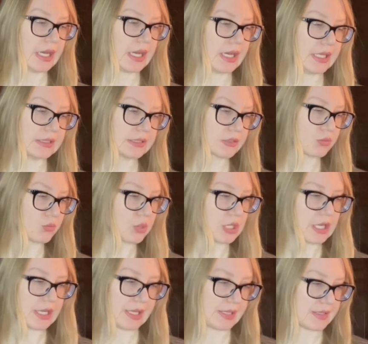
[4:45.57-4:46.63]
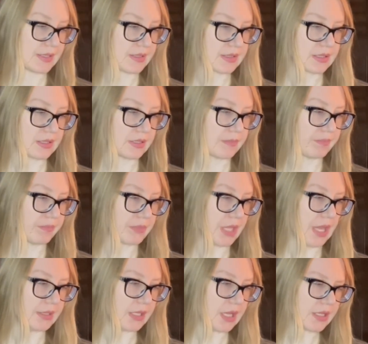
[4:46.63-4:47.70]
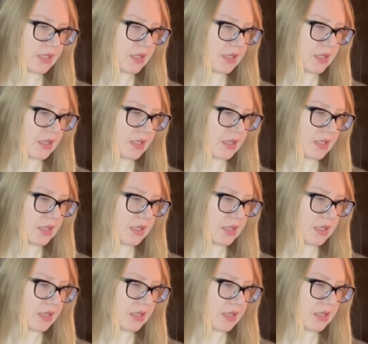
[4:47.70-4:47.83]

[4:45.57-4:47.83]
Otherwise, and I